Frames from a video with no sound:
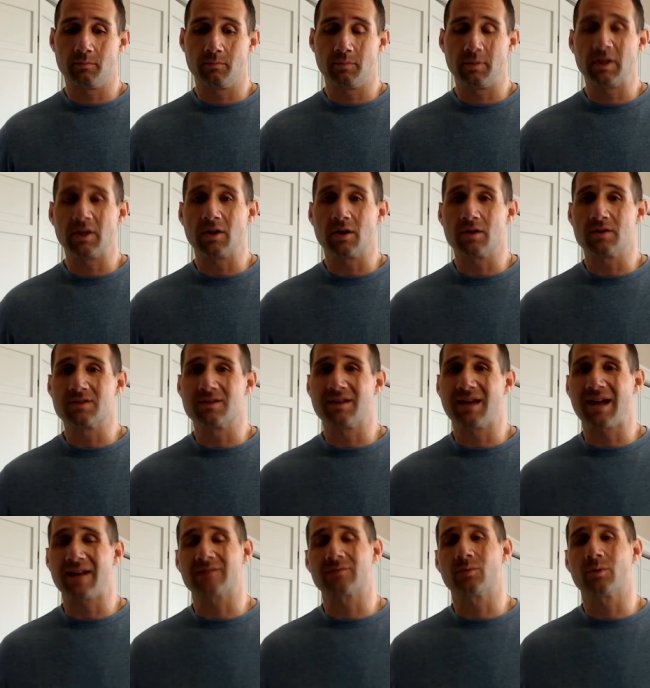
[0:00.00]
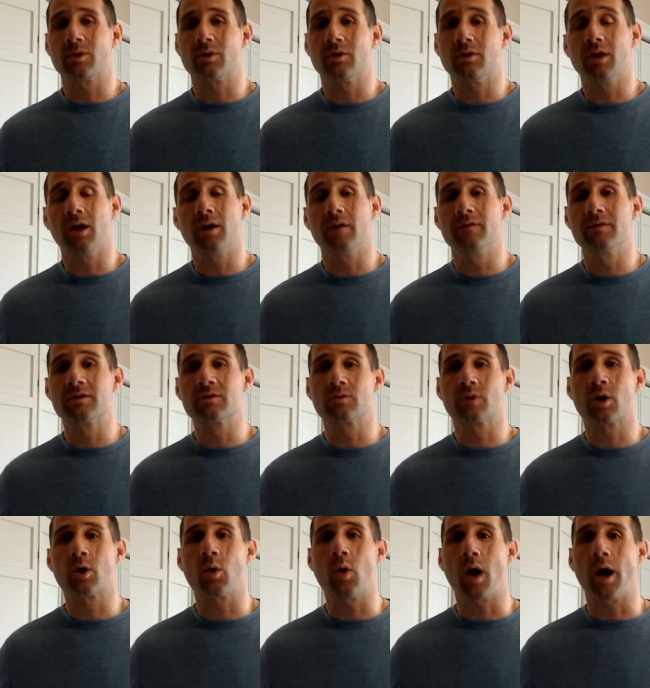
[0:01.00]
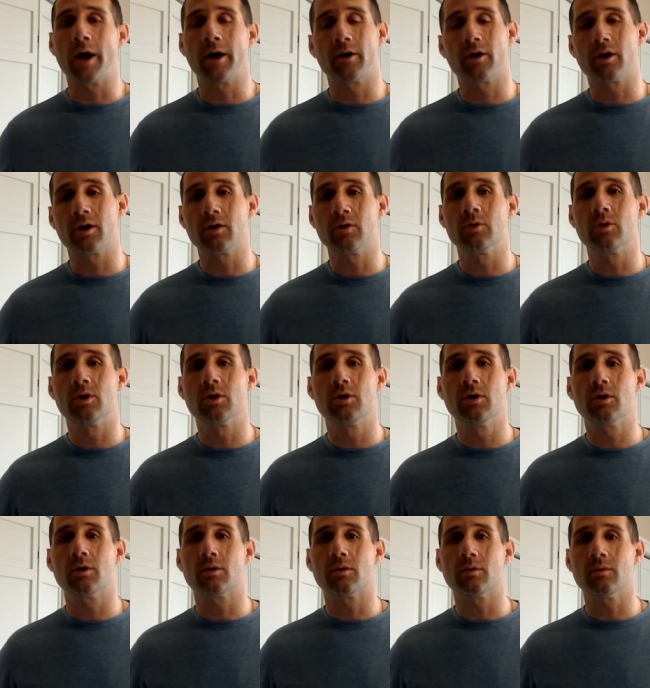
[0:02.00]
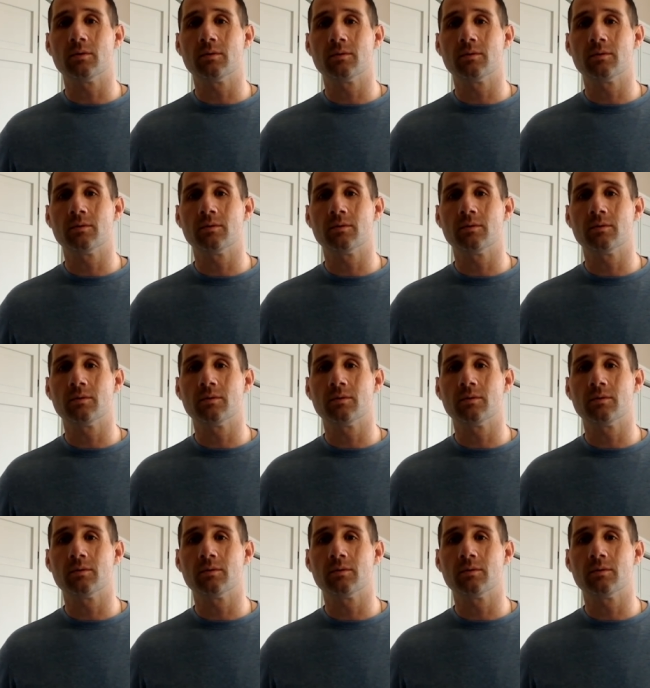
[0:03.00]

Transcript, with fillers: because that's what love is requiring you to do.